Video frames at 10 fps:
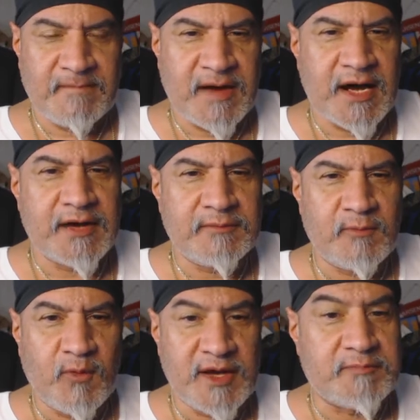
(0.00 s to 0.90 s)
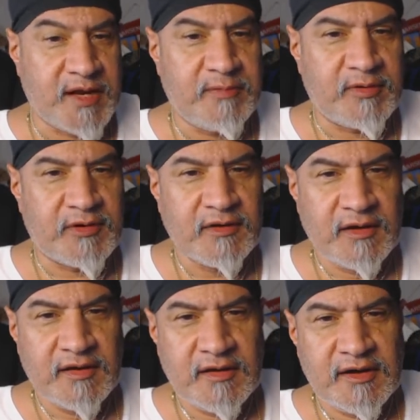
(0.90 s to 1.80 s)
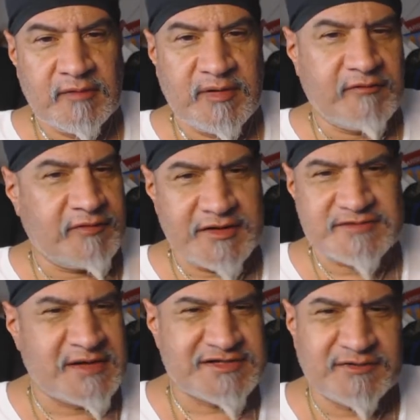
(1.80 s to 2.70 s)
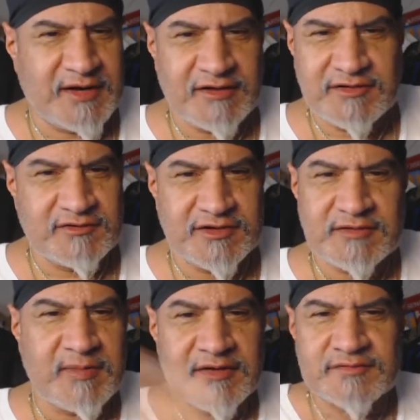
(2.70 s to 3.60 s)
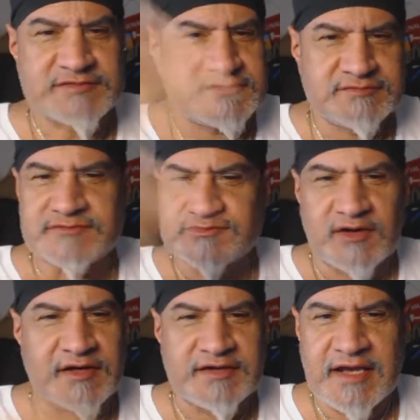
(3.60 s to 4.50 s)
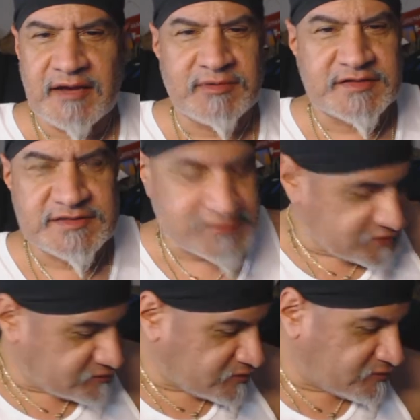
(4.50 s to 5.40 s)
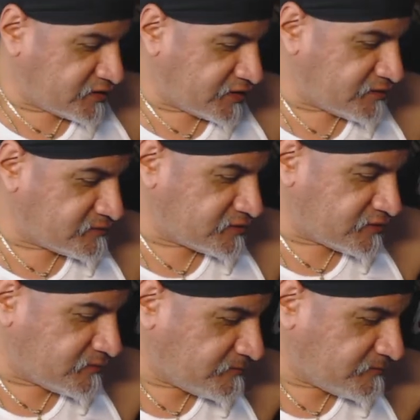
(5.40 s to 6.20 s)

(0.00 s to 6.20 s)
high weight paper. But if you're just messing around, you can buy those drawing tablets. There's nothing wrong with that, you